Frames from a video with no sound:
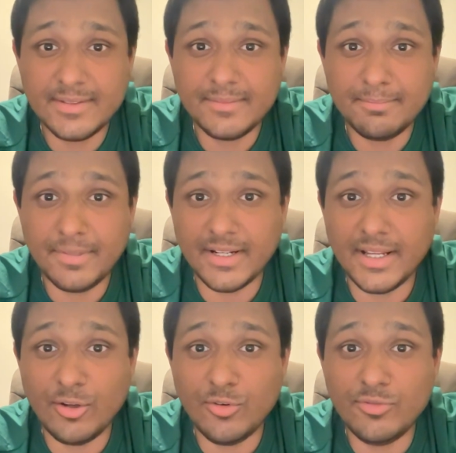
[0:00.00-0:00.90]
but
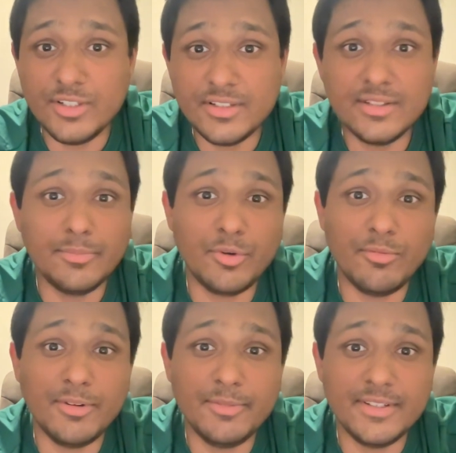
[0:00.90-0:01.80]
along with it, the
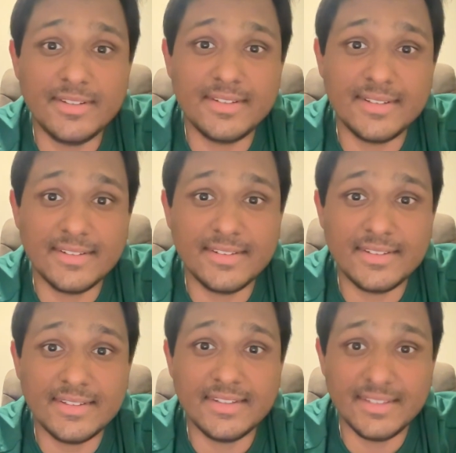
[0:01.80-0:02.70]
problem is
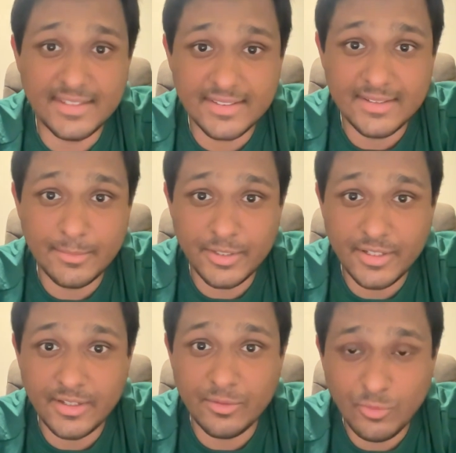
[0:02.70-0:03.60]
this is the
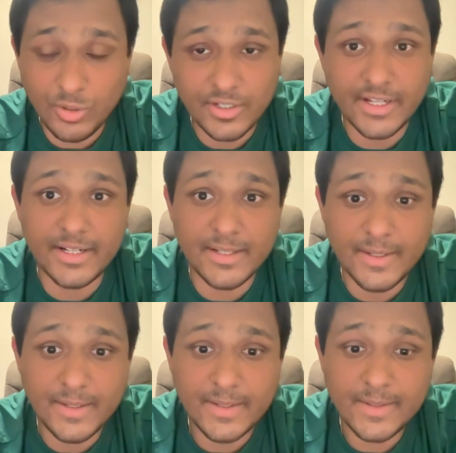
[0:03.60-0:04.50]
material world, and
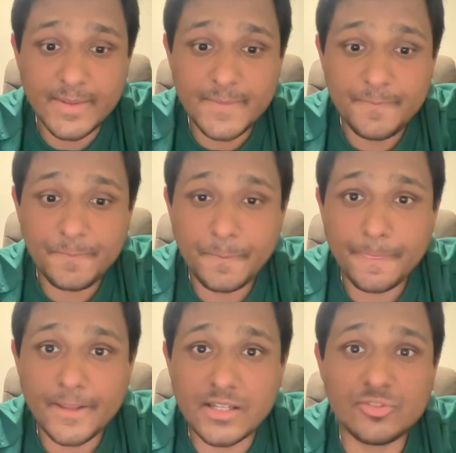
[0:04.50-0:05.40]

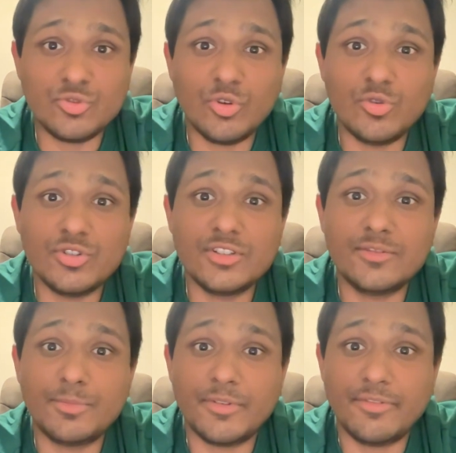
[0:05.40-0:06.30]
astrology
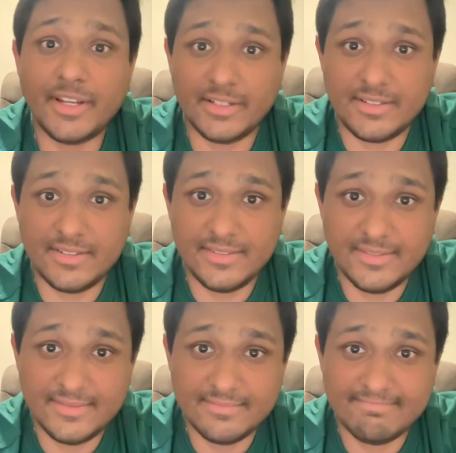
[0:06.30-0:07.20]
is perfect,
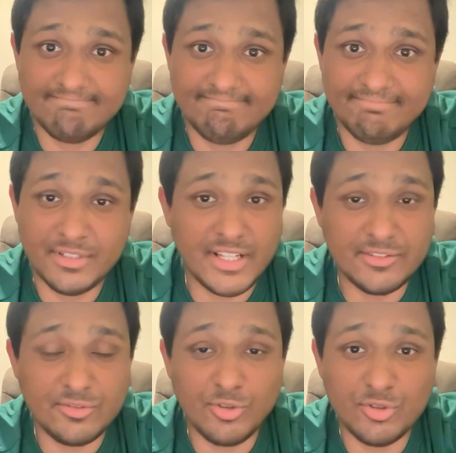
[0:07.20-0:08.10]
but
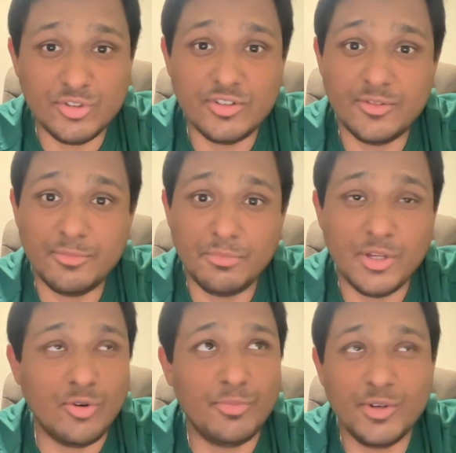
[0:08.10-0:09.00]
astrologer
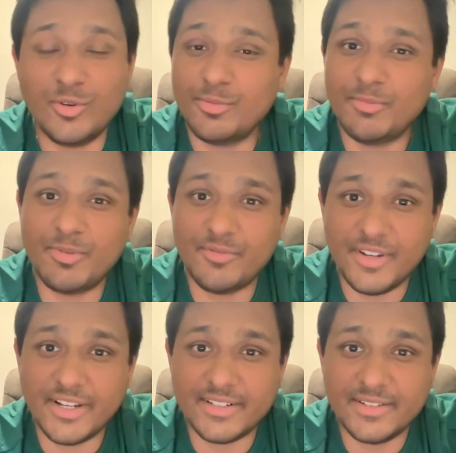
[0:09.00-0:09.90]
may or may not be
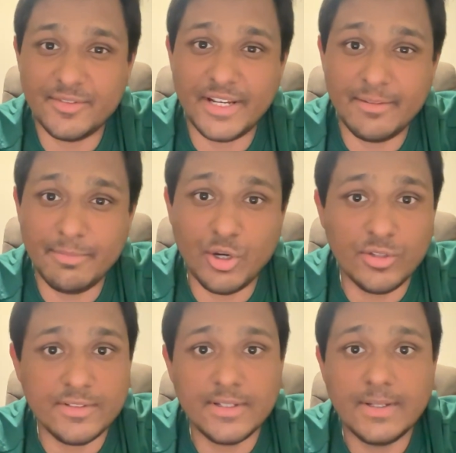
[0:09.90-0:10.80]
perfect, right?
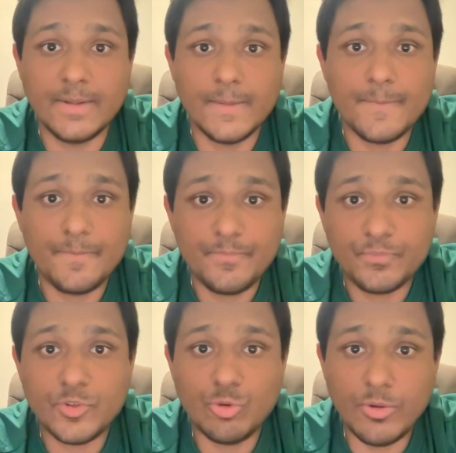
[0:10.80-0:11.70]
Because
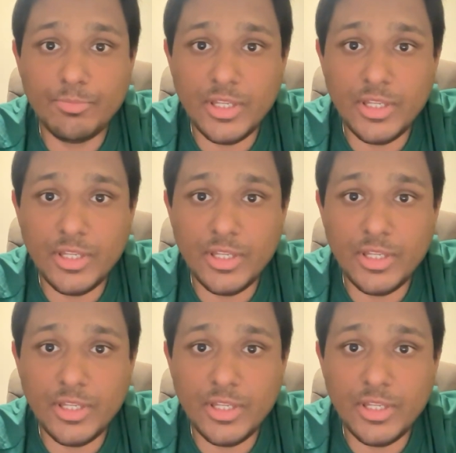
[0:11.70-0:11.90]
human